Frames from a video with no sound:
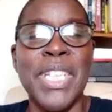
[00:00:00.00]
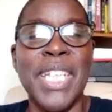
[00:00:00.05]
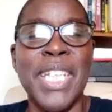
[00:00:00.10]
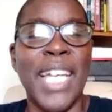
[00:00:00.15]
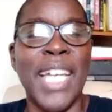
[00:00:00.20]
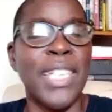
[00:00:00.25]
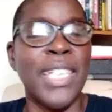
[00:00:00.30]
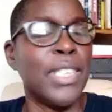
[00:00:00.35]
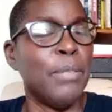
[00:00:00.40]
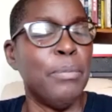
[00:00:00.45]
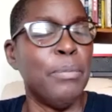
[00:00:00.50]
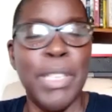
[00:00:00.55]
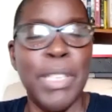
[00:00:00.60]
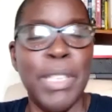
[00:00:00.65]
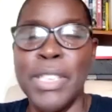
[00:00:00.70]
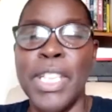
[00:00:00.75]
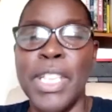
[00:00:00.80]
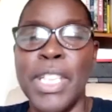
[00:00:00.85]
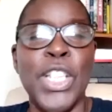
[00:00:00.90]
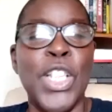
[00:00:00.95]
I simply
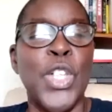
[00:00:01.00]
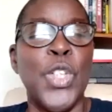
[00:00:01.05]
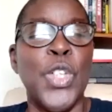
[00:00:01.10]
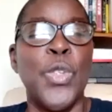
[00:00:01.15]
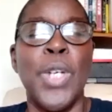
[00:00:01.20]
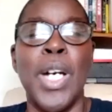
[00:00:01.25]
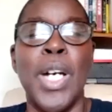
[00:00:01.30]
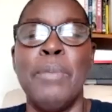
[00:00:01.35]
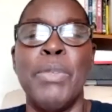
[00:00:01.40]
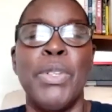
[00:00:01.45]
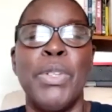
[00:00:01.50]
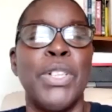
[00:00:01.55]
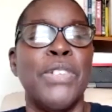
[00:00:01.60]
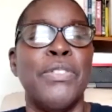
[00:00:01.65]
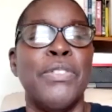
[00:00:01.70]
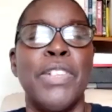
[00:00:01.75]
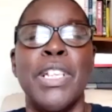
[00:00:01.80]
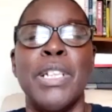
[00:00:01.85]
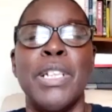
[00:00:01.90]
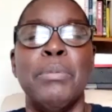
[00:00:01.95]
say, no, I'm not
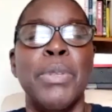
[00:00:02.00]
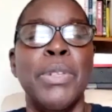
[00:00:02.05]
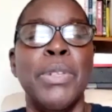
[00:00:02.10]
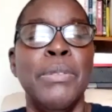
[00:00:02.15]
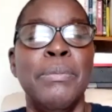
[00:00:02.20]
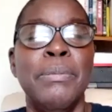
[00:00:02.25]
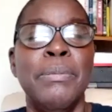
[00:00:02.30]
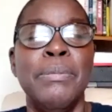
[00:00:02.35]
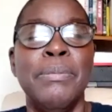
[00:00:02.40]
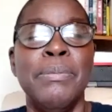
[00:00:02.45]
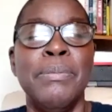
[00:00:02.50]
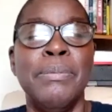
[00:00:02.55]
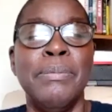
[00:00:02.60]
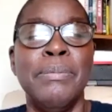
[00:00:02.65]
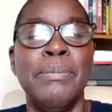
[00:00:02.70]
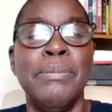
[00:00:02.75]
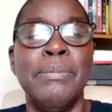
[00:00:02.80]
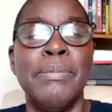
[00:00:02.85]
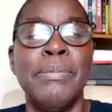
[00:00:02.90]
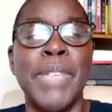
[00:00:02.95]
available.
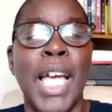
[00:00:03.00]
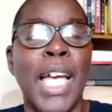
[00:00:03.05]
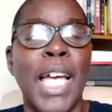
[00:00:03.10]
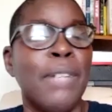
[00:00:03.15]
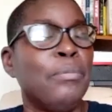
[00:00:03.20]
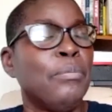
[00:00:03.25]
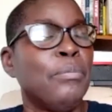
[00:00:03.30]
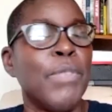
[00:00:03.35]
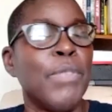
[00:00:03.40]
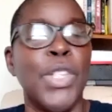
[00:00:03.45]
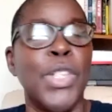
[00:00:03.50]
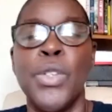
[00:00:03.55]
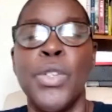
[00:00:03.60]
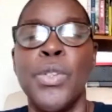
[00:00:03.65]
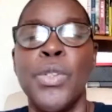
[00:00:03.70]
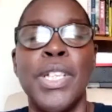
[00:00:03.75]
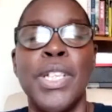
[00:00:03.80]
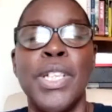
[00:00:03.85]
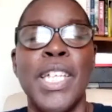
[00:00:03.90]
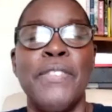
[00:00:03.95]

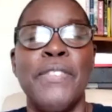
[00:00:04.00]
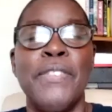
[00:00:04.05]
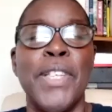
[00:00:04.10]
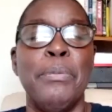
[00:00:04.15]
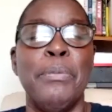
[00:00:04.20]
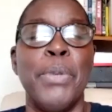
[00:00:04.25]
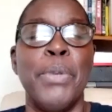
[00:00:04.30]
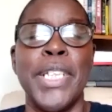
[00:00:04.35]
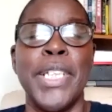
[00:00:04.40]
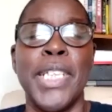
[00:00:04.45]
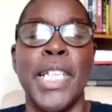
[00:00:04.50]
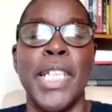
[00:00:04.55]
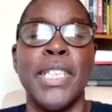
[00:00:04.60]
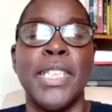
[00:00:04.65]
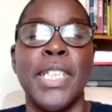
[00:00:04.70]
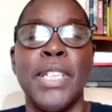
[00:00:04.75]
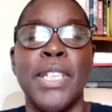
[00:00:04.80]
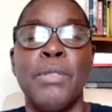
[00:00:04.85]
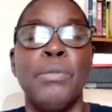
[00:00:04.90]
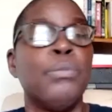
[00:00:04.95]
If they press, I
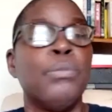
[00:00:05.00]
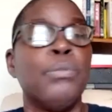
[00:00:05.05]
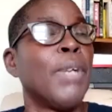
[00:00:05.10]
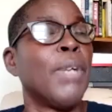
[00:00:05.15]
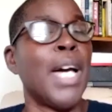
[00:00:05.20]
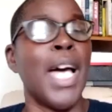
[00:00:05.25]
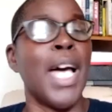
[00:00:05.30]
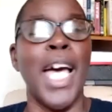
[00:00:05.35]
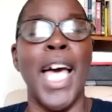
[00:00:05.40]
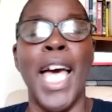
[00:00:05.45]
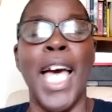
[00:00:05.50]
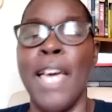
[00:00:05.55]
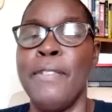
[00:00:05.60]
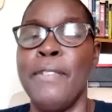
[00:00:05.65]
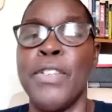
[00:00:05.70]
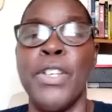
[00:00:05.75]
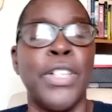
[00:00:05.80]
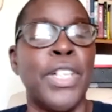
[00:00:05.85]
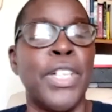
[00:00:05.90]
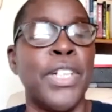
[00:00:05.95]
said, I've
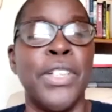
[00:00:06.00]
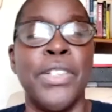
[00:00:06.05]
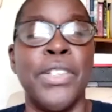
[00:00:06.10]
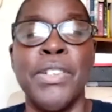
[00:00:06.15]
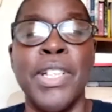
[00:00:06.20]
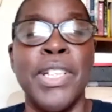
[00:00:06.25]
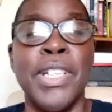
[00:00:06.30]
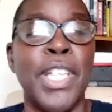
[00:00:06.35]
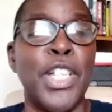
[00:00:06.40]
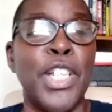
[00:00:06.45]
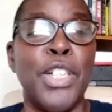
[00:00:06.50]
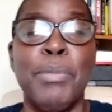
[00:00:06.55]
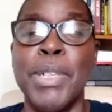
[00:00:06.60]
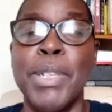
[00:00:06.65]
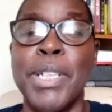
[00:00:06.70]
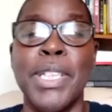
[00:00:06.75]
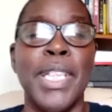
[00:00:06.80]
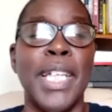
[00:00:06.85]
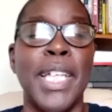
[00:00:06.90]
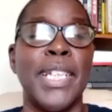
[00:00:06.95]
got another
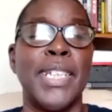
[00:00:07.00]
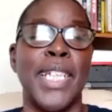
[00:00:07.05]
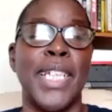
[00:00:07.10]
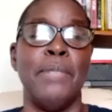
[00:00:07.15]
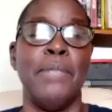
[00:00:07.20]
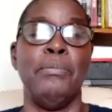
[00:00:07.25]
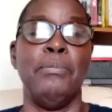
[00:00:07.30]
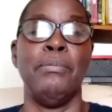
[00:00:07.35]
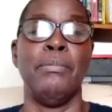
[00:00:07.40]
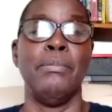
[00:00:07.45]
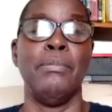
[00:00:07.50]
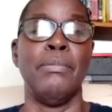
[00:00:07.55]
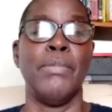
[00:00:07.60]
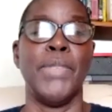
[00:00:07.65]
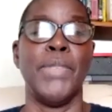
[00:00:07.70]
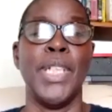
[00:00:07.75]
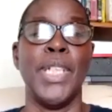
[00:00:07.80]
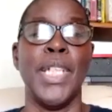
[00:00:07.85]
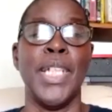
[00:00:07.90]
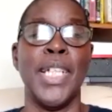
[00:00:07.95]
engagement at that time.
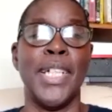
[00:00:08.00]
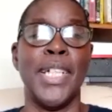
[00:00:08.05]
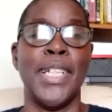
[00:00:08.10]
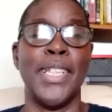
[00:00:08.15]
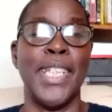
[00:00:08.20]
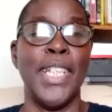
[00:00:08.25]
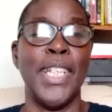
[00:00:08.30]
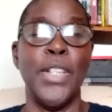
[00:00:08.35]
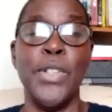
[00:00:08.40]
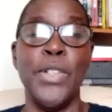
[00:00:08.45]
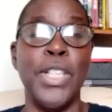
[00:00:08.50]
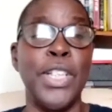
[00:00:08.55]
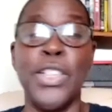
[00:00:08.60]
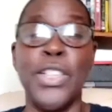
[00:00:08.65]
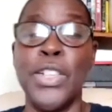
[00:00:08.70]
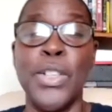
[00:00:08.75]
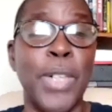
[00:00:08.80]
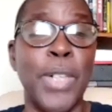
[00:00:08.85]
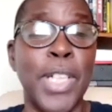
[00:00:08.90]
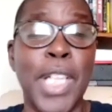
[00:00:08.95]
They don't need to
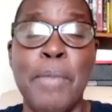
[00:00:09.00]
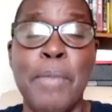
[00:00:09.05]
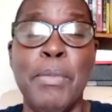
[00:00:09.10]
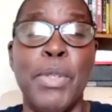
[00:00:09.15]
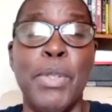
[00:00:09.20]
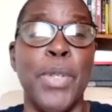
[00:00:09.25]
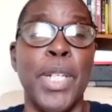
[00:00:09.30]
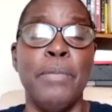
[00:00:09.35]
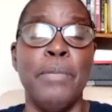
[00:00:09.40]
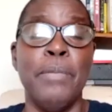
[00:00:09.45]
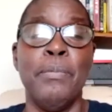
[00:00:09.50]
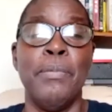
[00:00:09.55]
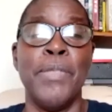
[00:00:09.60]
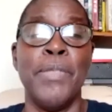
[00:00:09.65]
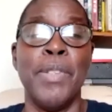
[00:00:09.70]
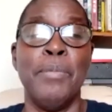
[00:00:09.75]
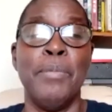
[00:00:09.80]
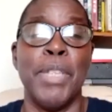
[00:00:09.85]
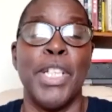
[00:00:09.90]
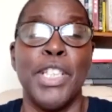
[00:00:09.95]
know what I'm doing
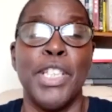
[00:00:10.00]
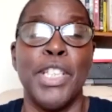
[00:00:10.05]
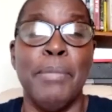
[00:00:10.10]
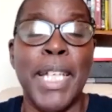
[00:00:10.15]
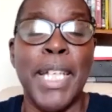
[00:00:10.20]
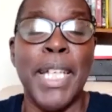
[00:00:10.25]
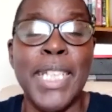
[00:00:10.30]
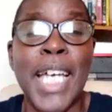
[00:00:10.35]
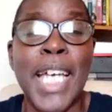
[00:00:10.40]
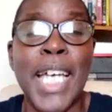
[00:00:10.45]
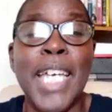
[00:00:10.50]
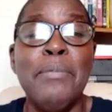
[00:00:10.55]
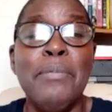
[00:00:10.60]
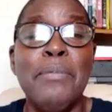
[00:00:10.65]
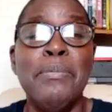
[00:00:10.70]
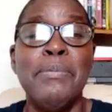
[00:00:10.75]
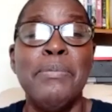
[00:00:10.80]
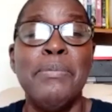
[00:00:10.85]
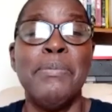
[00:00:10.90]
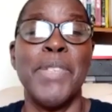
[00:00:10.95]
because my
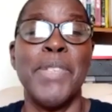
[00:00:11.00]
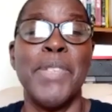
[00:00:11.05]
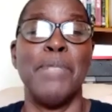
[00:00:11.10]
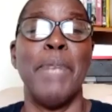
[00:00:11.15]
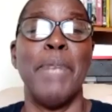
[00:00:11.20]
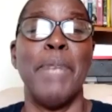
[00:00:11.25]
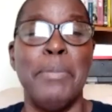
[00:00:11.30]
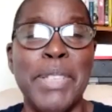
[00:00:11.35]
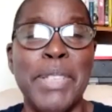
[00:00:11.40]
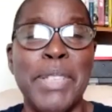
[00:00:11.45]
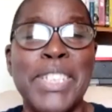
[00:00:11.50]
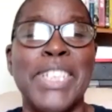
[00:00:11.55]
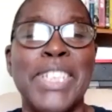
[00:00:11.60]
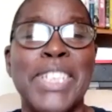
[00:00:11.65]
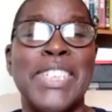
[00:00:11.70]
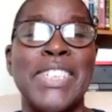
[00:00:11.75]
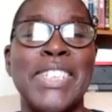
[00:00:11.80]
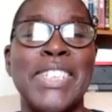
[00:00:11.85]
time is my business.